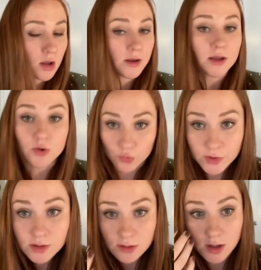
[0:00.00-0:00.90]
in
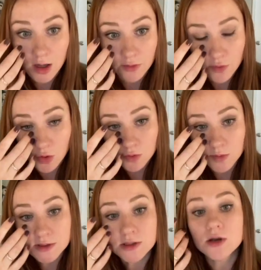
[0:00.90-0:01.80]
real life
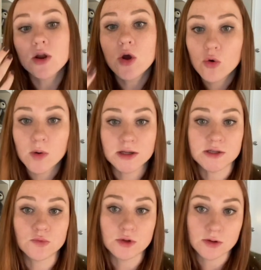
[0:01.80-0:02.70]
almost
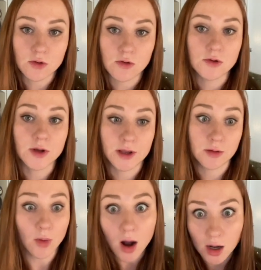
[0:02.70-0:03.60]
nobody will call
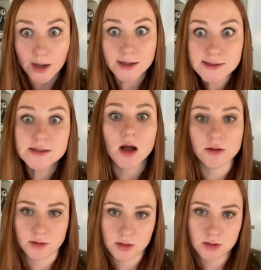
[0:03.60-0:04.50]
him
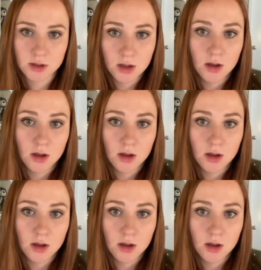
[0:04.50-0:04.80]
Alexander.